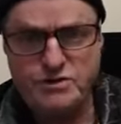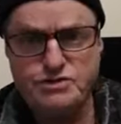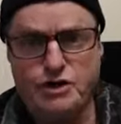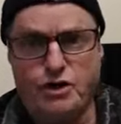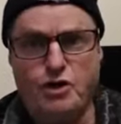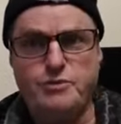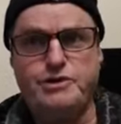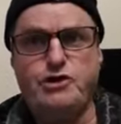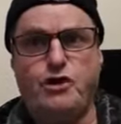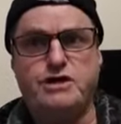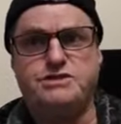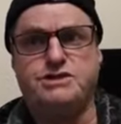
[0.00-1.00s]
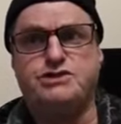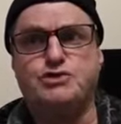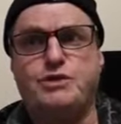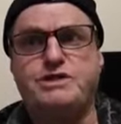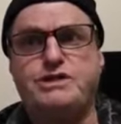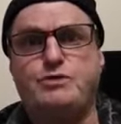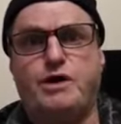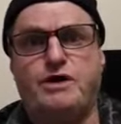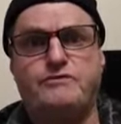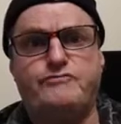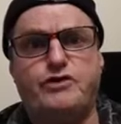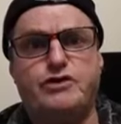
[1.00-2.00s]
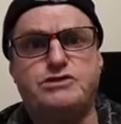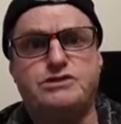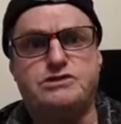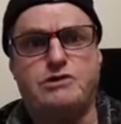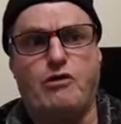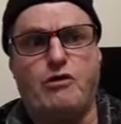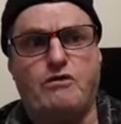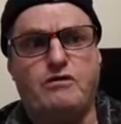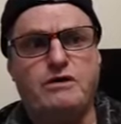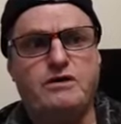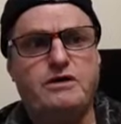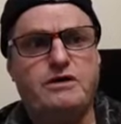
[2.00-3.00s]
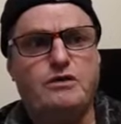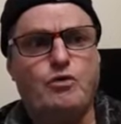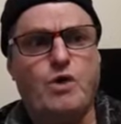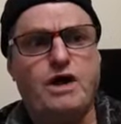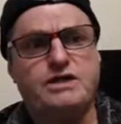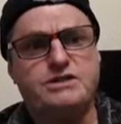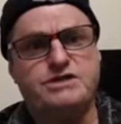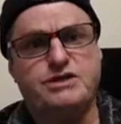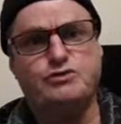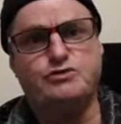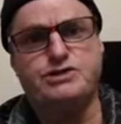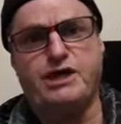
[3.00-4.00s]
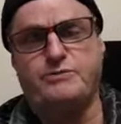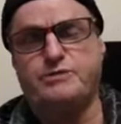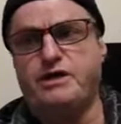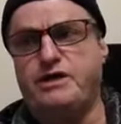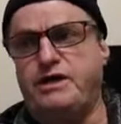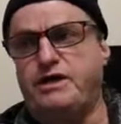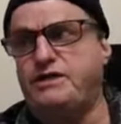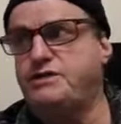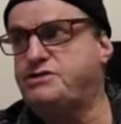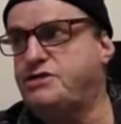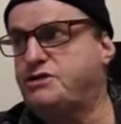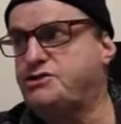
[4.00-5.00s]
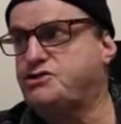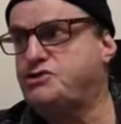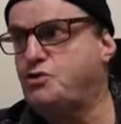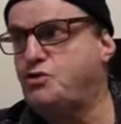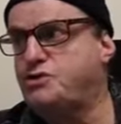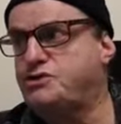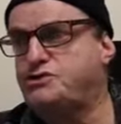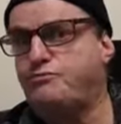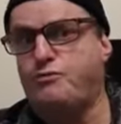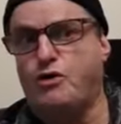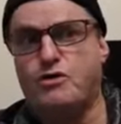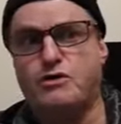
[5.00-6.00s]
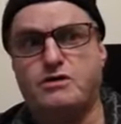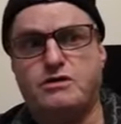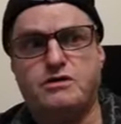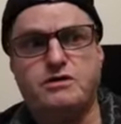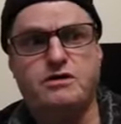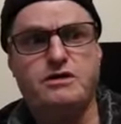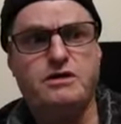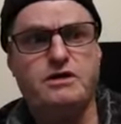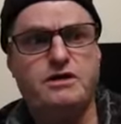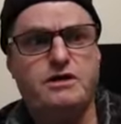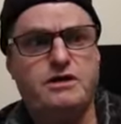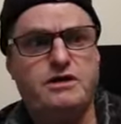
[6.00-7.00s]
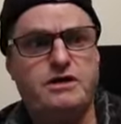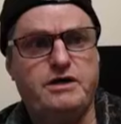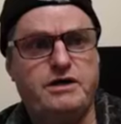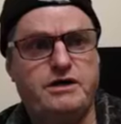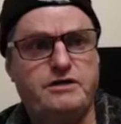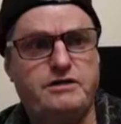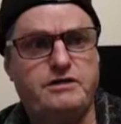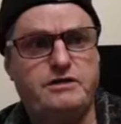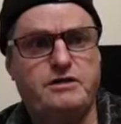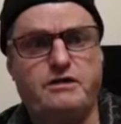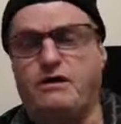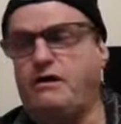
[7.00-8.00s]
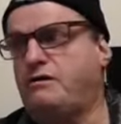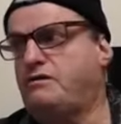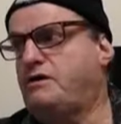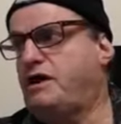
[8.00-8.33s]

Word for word: So Obadiah is just 21 verses long, one single chapter. It is the shortest book in uh,